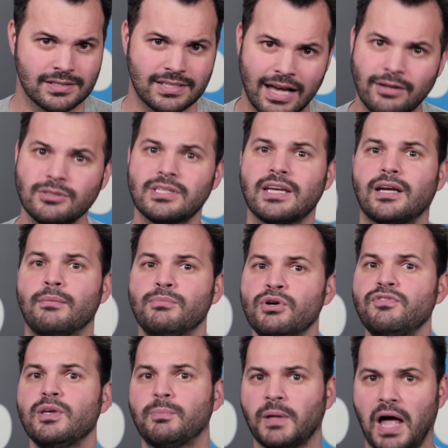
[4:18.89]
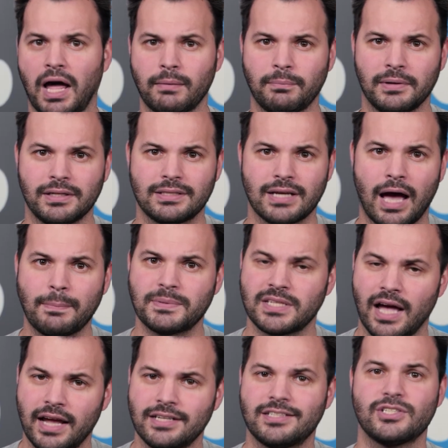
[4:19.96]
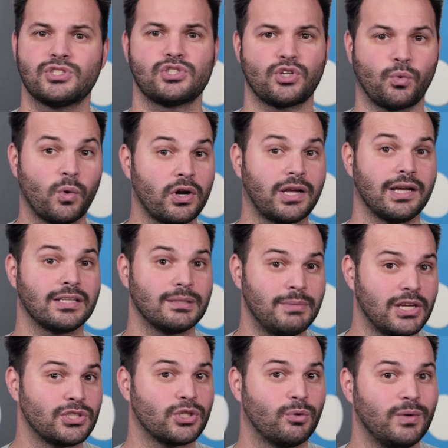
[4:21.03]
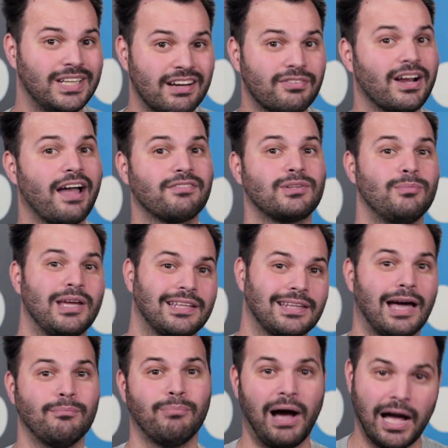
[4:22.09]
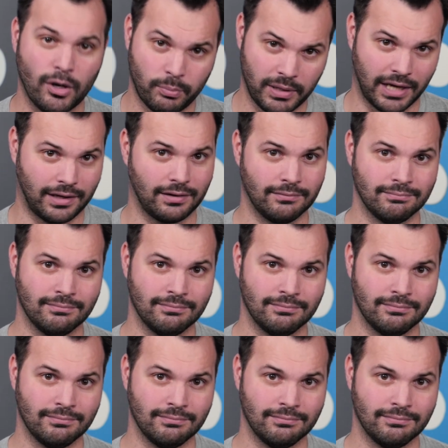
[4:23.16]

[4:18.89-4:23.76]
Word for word: Sounds like a movie plot, but top scientists are working to make sure we never have to make that biopic.